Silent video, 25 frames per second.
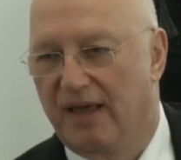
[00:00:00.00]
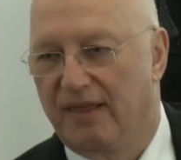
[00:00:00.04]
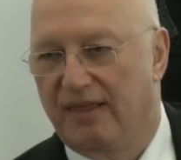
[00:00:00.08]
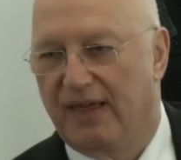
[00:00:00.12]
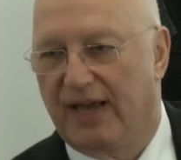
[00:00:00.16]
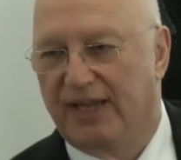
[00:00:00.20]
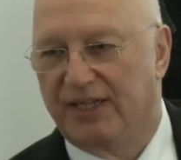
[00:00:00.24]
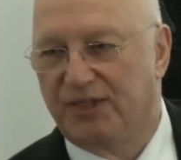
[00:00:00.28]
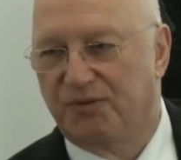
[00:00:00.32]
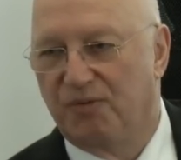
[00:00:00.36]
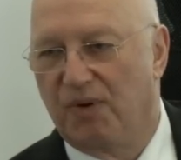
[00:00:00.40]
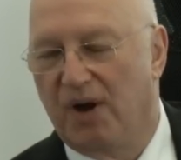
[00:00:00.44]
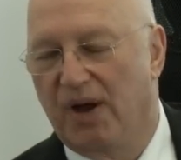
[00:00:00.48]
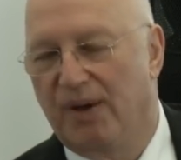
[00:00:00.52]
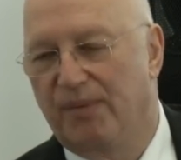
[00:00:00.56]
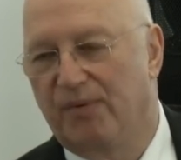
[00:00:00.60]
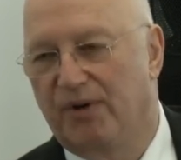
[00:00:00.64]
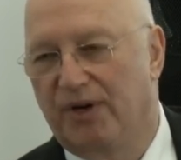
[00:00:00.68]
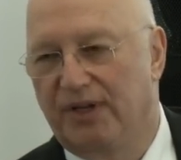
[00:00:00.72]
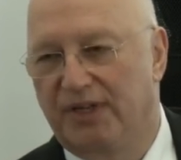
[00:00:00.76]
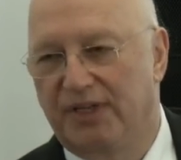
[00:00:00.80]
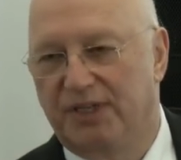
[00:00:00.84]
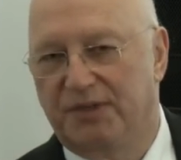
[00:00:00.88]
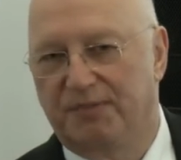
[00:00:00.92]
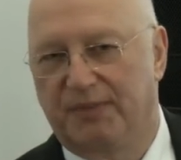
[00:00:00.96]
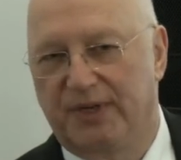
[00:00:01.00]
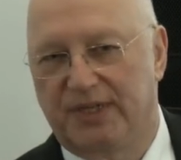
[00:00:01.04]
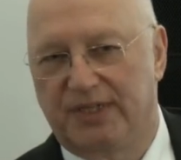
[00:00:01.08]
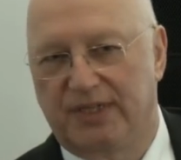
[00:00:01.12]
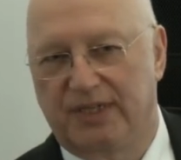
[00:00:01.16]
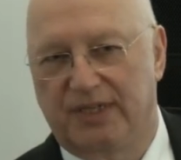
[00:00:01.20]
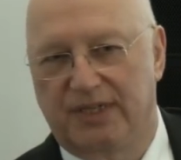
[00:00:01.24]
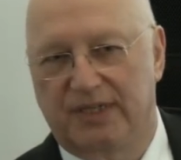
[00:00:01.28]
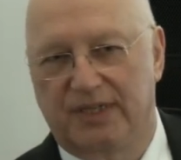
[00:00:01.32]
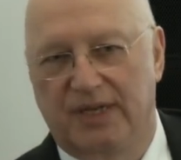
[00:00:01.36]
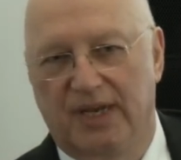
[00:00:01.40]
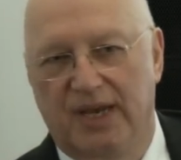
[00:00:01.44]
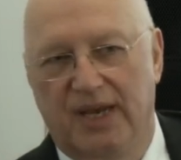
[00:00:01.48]
That's why we're in this
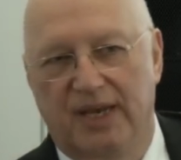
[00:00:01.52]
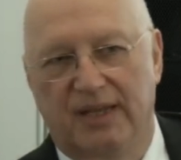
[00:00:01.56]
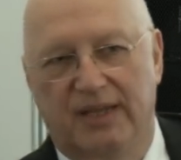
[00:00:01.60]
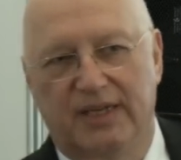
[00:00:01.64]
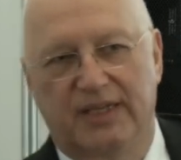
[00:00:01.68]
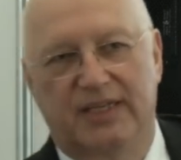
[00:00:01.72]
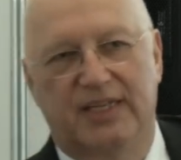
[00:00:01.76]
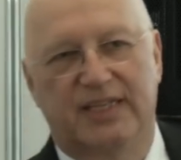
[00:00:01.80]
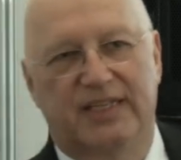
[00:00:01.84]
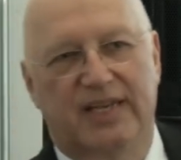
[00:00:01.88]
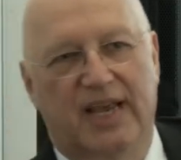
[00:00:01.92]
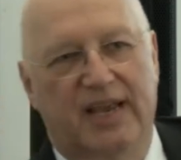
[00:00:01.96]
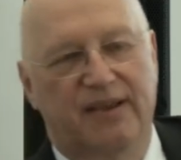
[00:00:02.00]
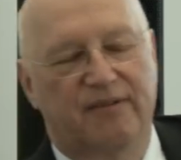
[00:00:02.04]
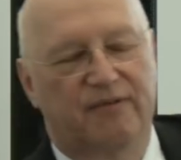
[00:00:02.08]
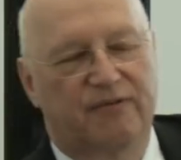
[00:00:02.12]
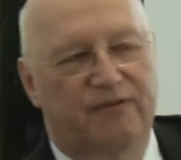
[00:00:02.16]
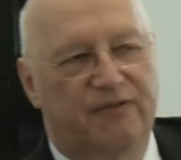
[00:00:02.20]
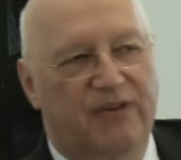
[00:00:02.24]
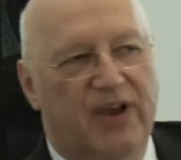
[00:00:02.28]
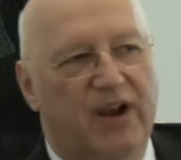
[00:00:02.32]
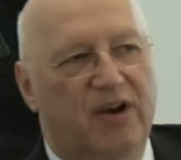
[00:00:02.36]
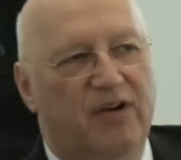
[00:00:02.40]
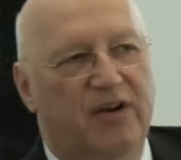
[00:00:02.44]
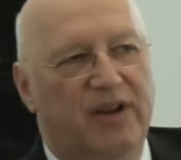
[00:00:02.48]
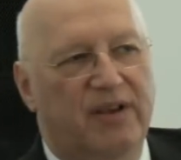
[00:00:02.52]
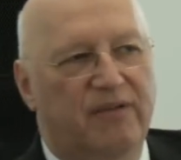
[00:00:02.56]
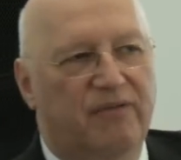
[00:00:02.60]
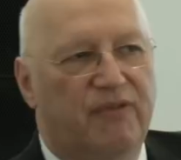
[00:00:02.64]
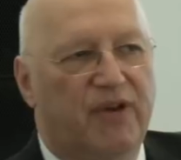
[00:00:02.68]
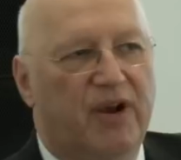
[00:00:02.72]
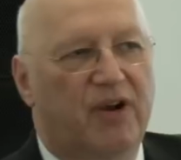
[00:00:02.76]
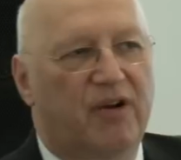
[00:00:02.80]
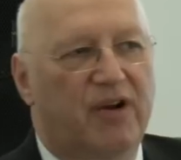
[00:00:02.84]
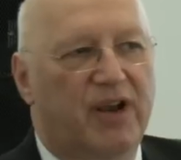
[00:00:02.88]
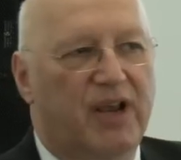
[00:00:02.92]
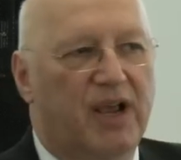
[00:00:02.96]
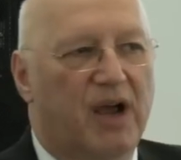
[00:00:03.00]
business. This is a very,
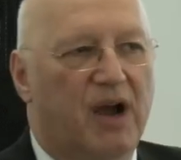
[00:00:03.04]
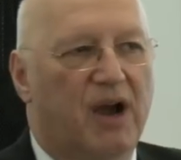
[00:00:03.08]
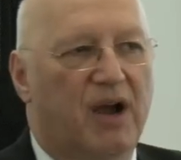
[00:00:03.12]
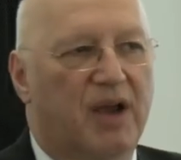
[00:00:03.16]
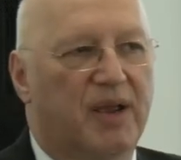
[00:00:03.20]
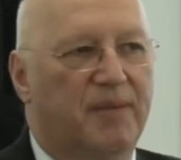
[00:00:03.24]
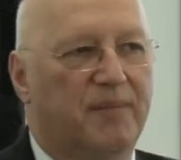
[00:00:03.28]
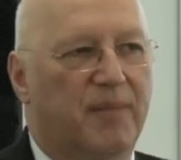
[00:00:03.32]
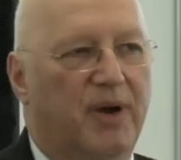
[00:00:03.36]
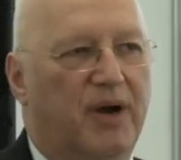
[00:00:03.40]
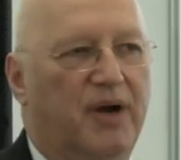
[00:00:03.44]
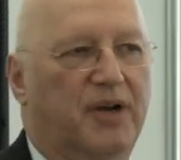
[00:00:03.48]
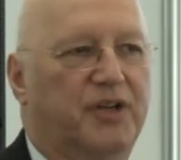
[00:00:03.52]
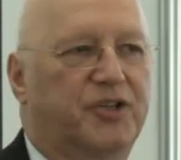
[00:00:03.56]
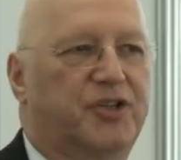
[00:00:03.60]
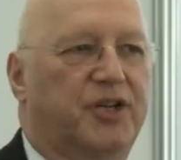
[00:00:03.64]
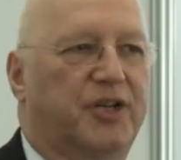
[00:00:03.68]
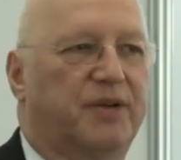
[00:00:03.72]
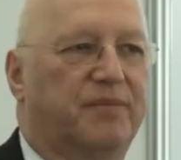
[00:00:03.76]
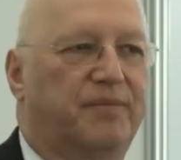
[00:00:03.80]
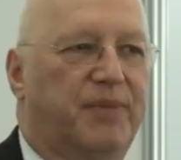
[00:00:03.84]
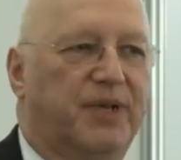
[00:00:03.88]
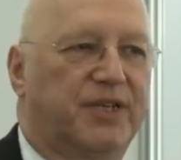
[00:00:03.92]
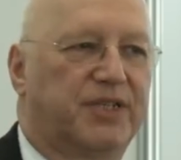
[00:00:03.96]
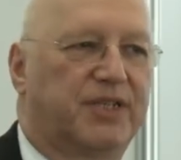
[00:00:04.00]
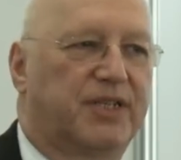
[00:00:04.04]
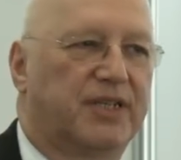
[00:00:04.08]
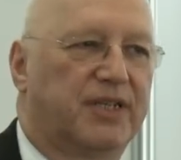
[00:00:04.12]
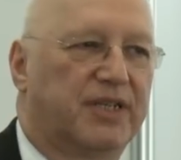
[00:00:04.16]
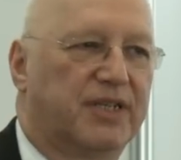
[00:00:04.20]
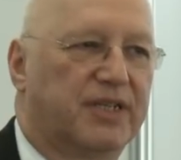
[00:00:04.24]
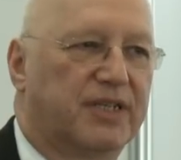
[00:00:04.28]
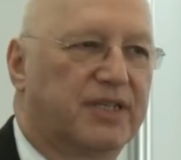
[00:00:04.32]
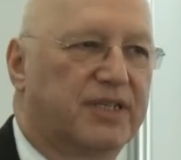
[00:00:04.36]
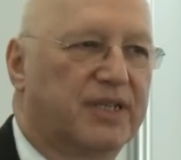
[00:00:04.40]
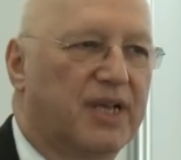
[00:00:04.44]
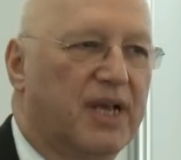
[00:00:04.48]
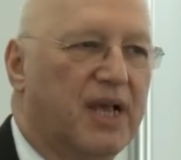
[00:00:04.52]
very high margin
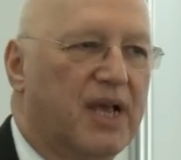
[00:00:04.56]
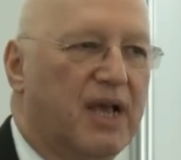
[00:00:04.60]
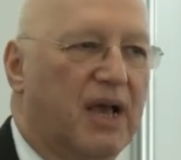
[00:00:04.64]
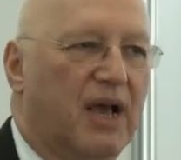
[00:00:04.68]
business.